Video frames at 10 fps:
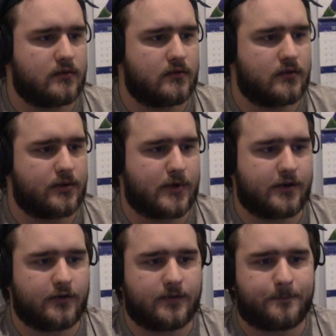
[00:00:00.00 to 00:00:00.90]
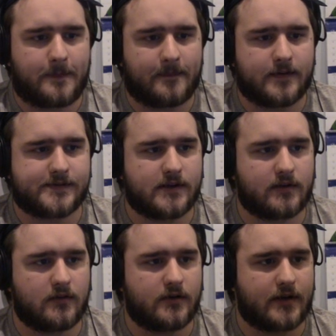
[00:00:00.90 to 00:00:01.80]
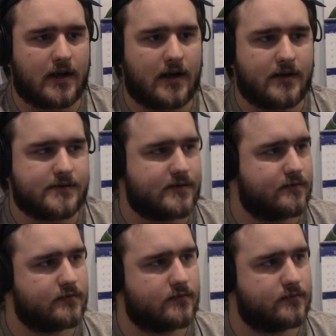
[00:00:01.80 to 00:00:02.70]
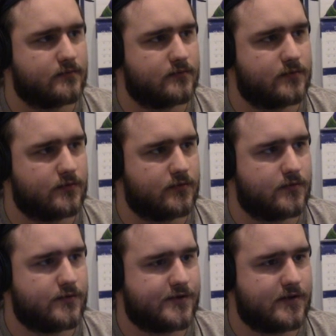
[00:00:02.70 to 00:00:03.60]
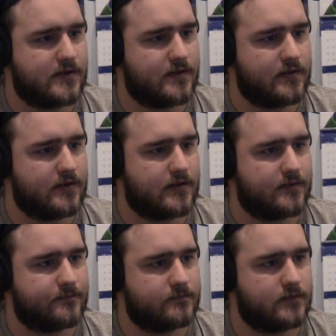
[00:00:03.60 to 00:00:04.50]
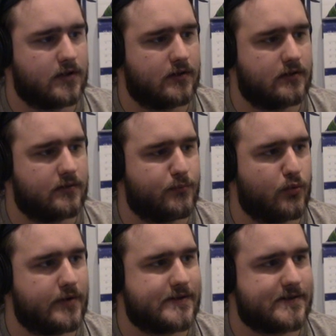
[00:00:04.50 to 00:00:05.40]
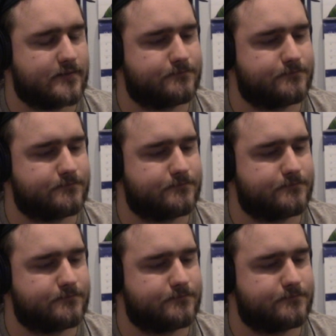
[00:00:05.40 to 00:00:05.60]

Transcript: What am I doing? Let's take a look at who's leading the league in points.